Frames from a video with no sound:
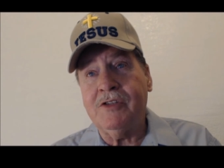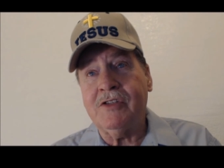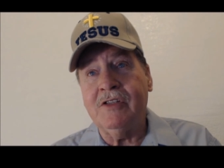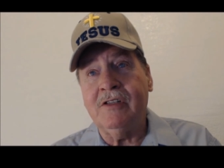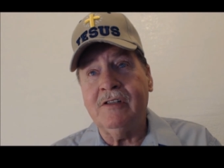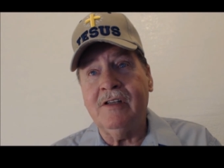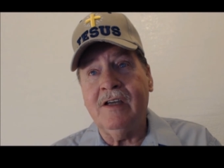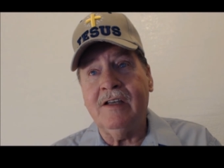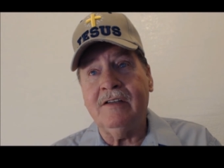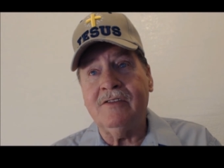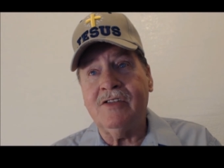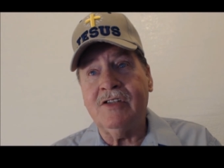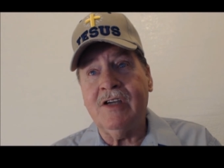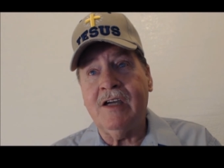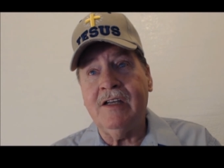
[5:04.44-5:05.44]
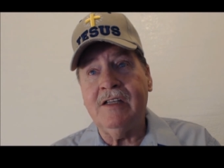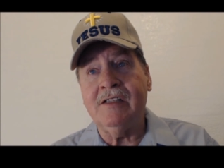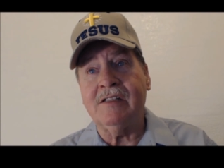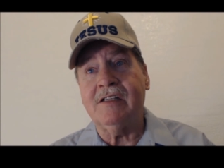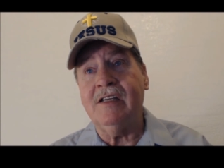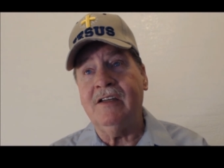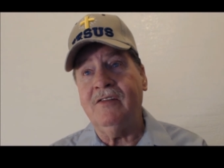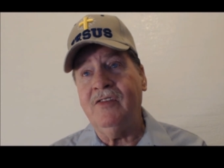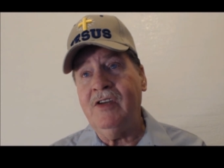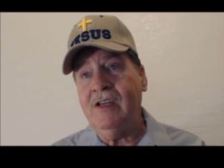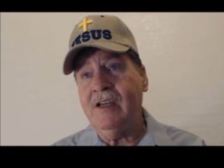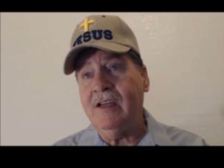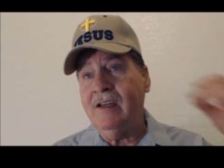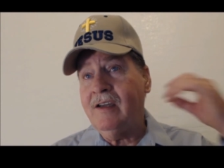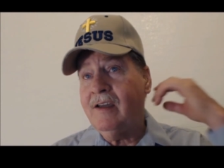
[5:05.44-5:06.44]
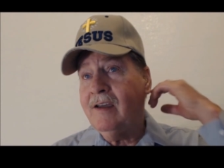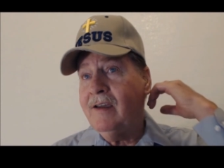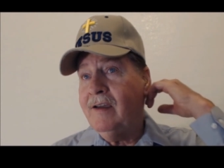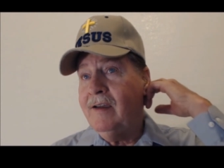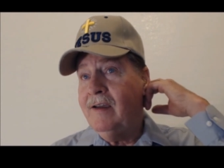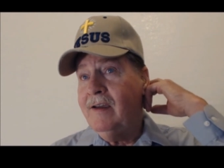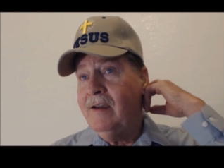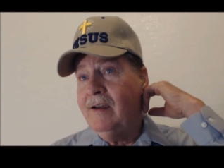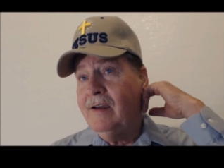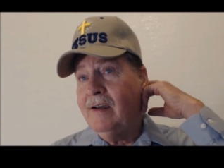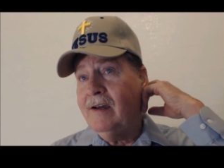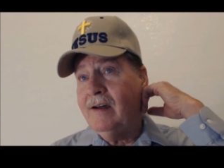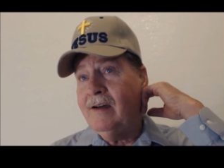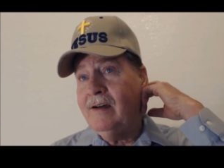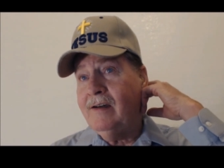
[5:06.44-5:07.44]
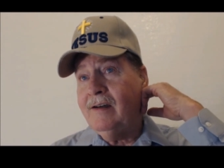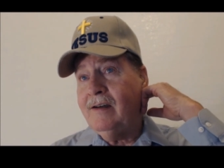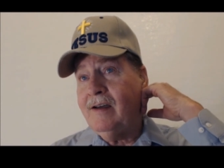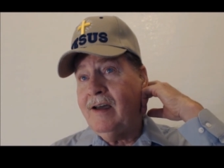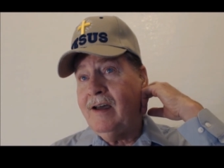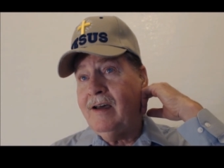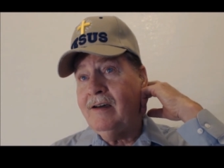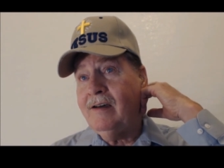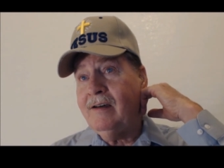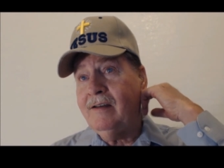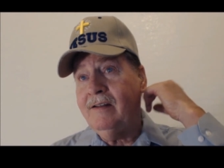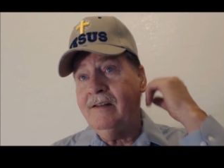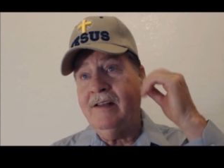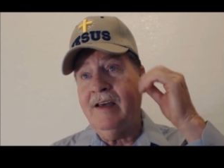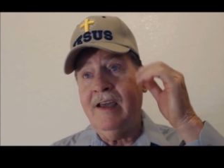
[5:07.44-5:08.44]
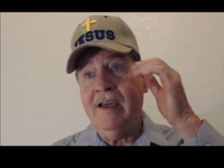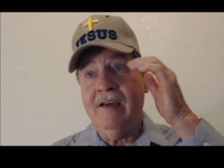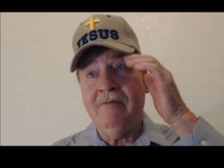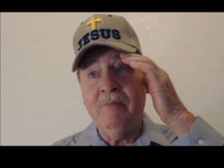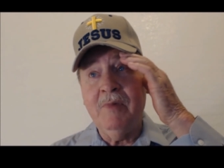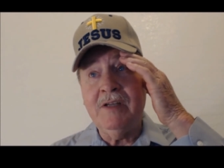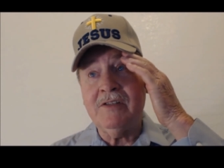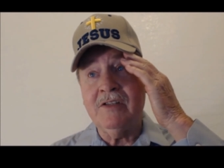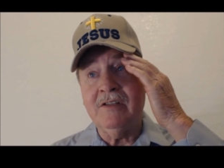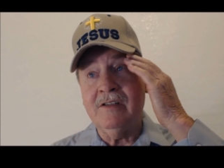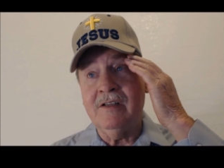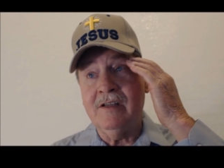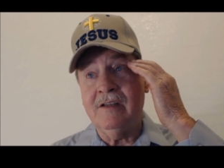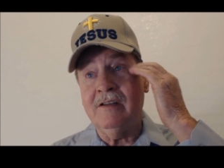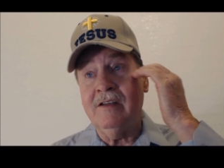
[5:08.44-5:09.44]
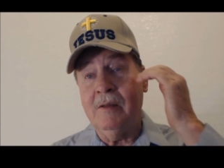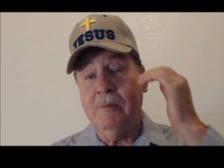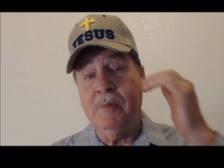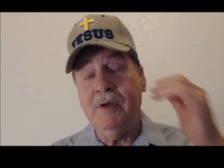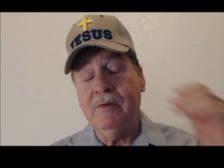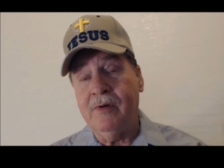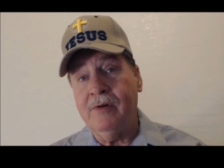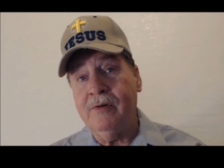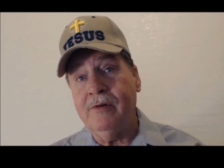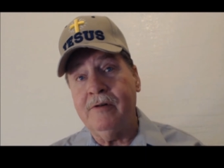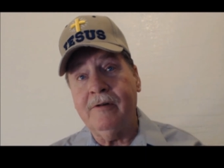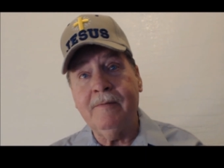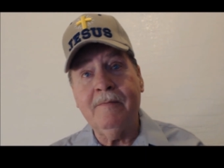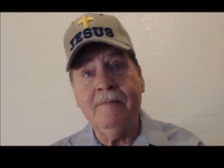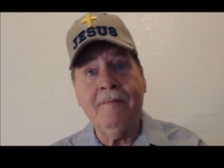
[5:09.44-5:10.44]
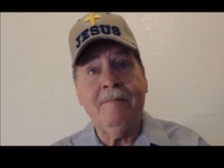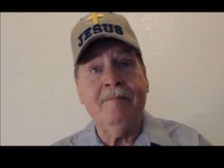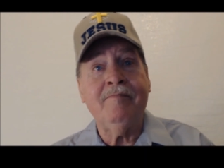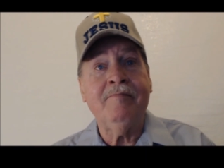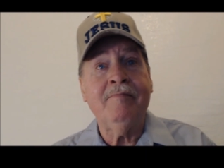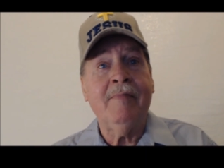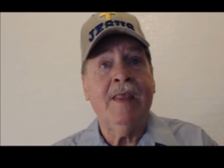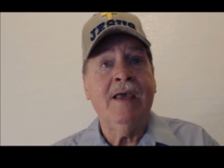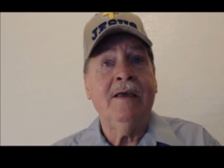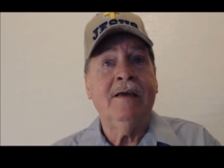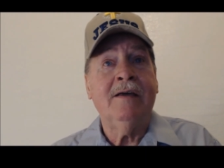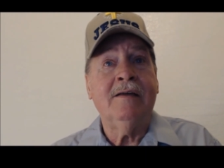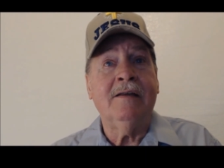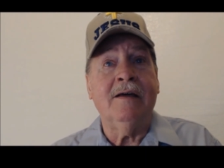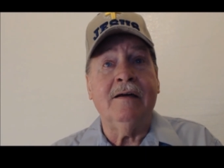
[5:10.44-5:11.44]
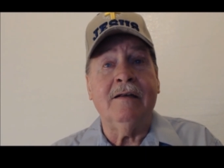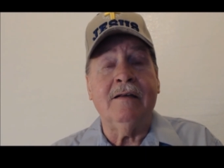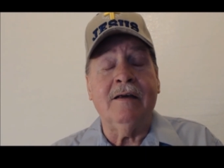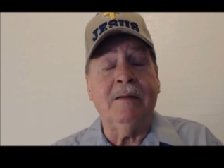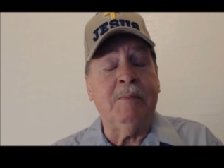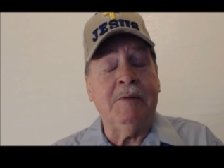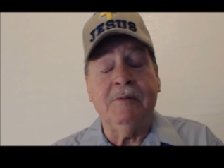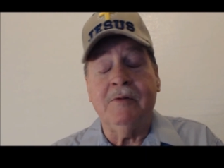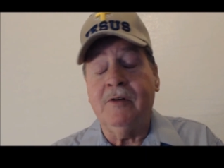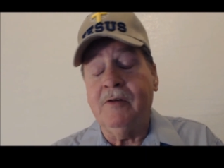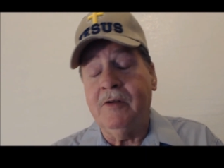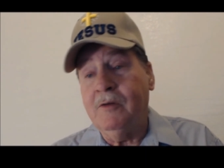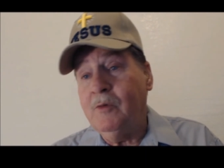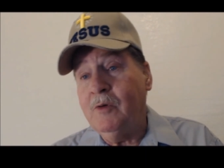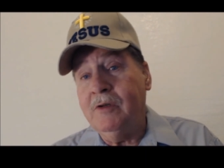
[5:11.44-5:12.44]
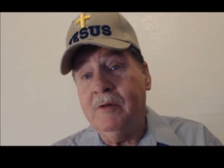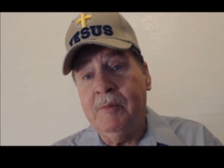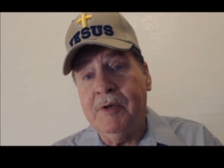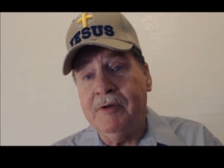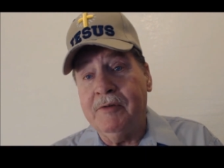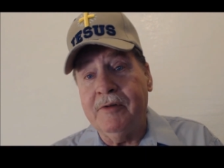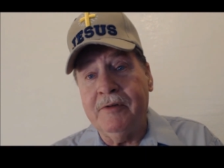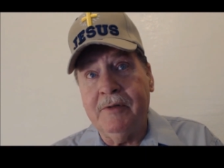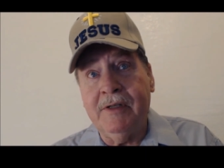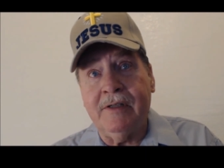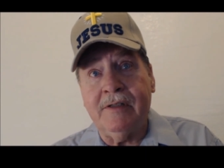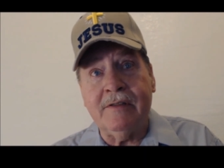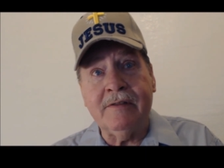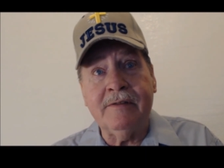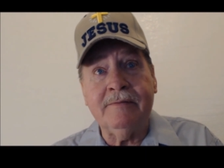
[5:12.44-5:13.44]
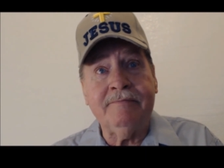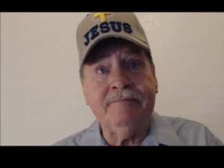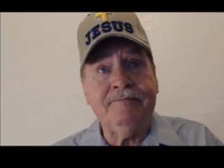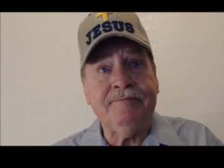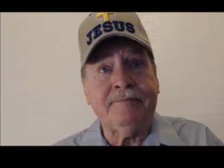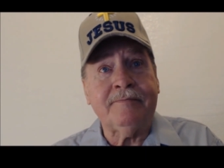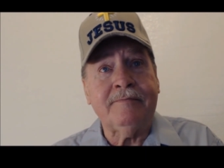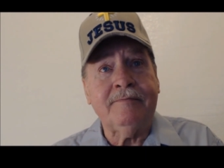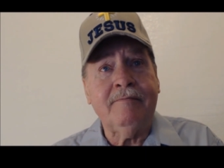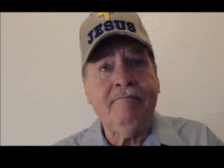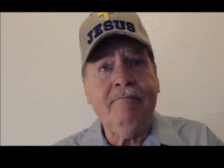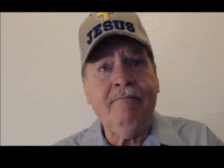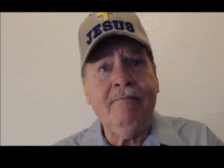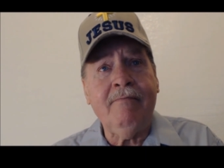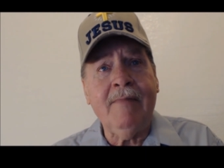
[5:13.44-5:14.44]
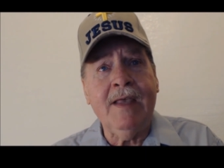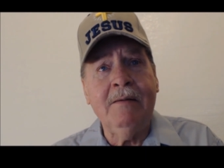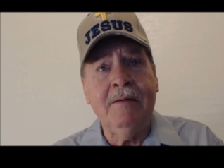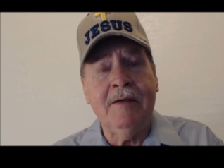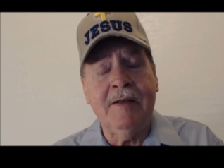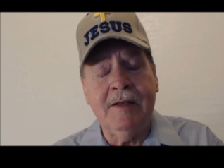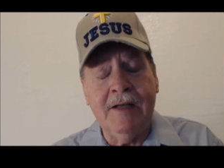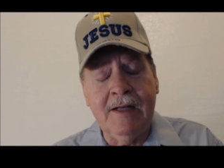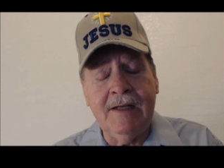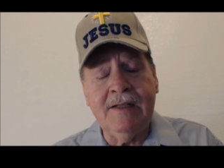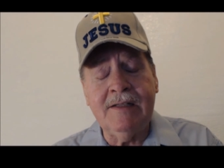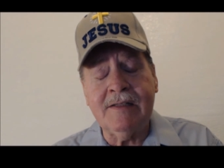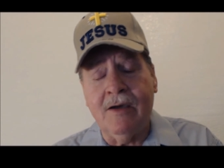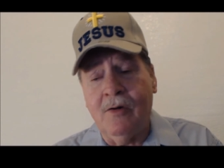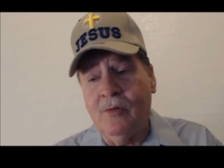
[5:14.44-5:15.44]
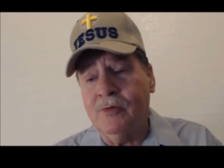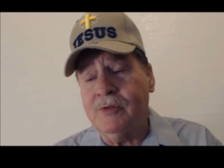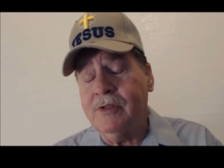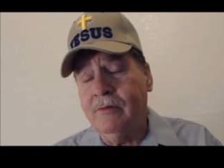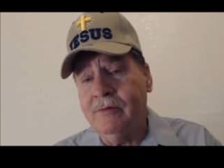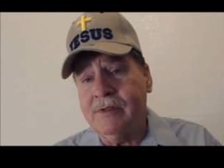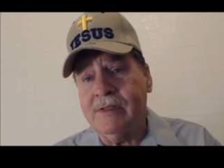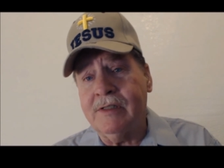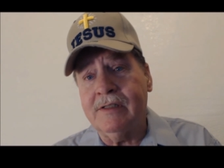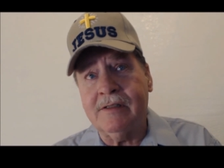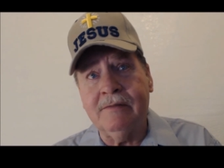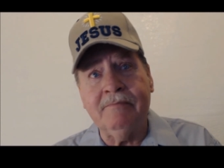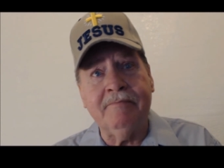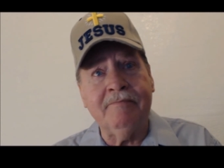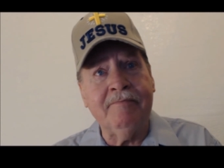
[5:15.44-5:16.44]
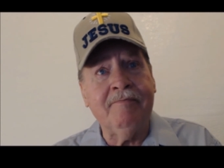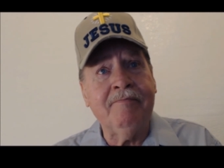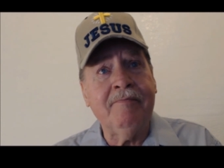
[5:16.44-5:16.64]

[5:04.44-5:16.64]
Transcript: Russian and Chinese TV, uh, uh, they have mentioned uh, Nibiru. Now, a lot of people don't even know what Nibiru is, and it's a whole solar system,